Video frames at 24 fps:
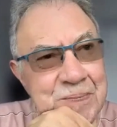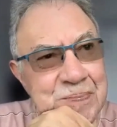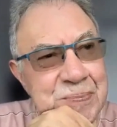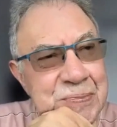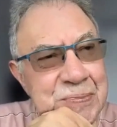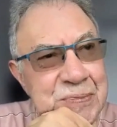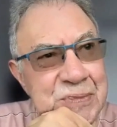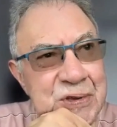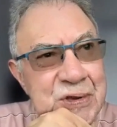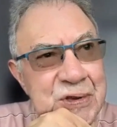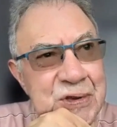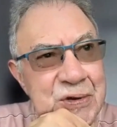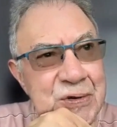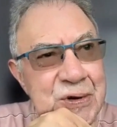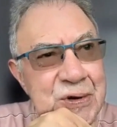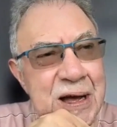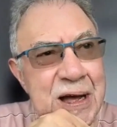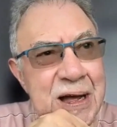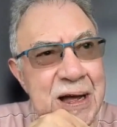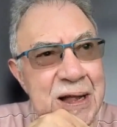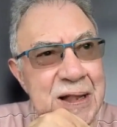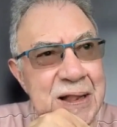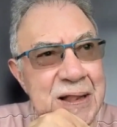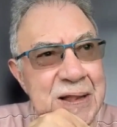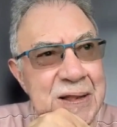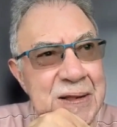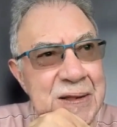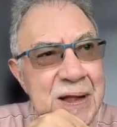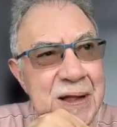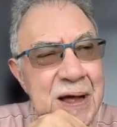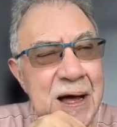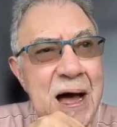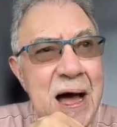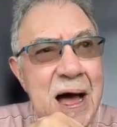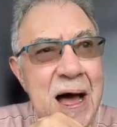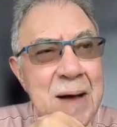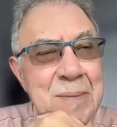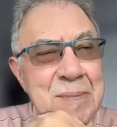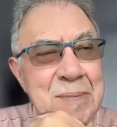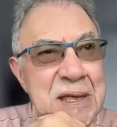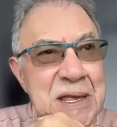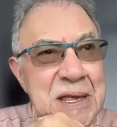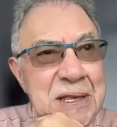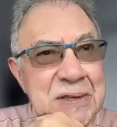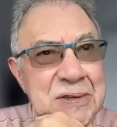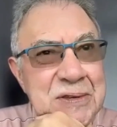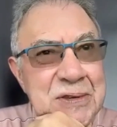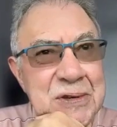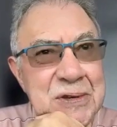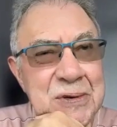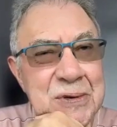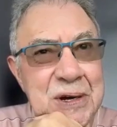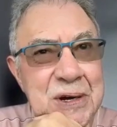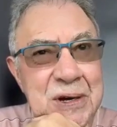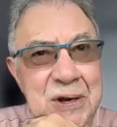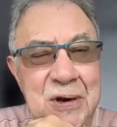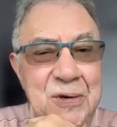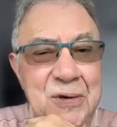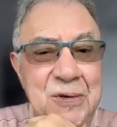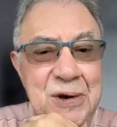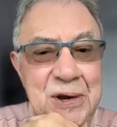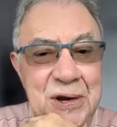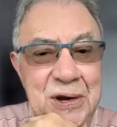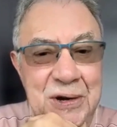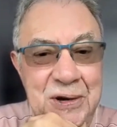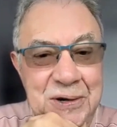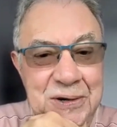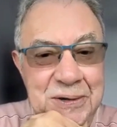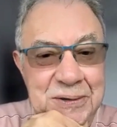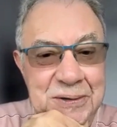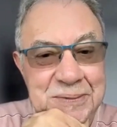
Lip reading: to a hobby to a career.